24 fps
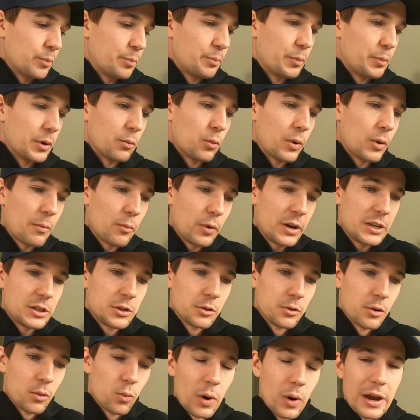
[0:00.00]
But when we
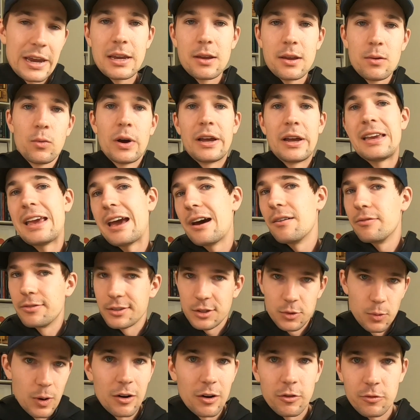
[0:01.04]
do it week in, week out for
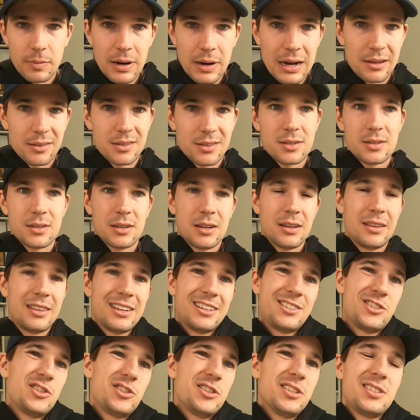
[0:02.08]
12 months,
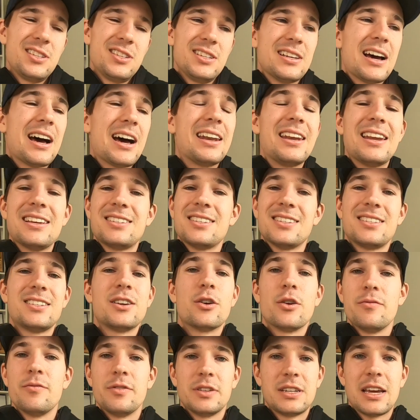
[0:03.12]
it's just this
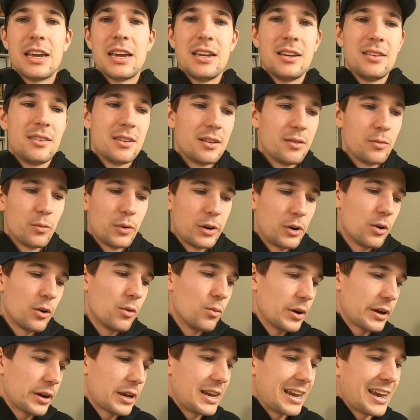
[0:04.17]
unnecessary fatigue that we're not
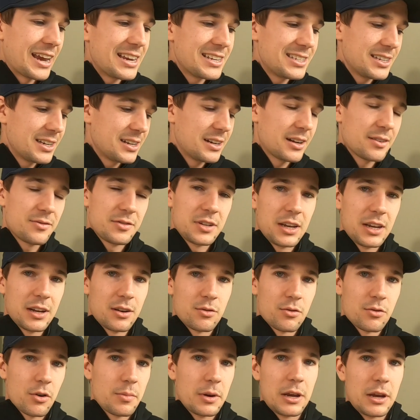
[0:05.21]
working easy enough to get
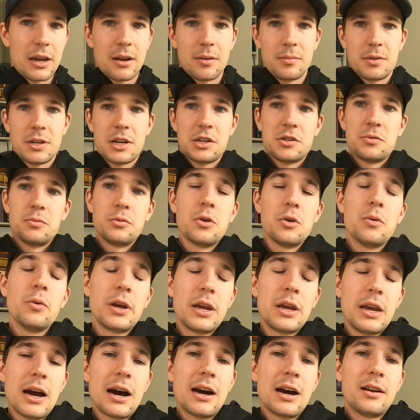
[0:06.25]
aerobic adaptation. We're not
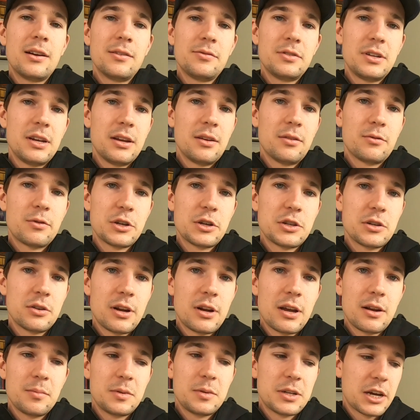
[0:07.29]
working hard enough to get threshold
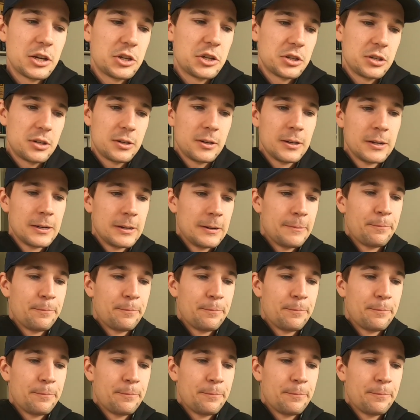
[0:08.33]
adaptation.